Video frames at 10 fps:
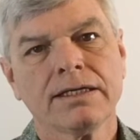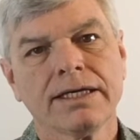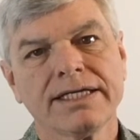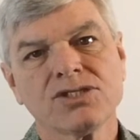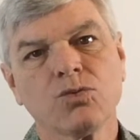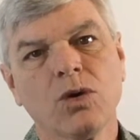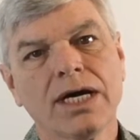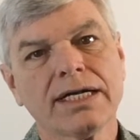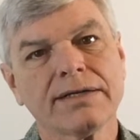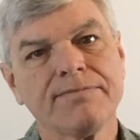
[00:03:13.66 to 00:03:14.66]
It's
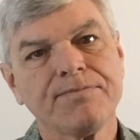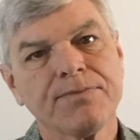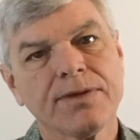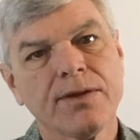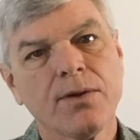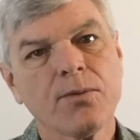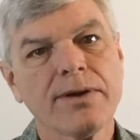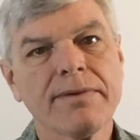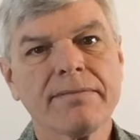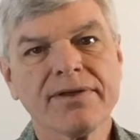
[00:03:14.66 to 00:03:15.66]
1.
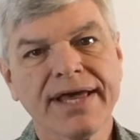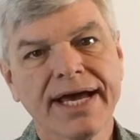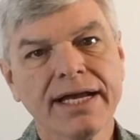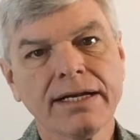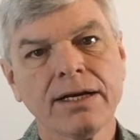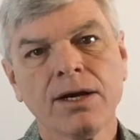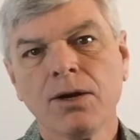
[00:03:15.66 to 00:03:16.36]
Remember that?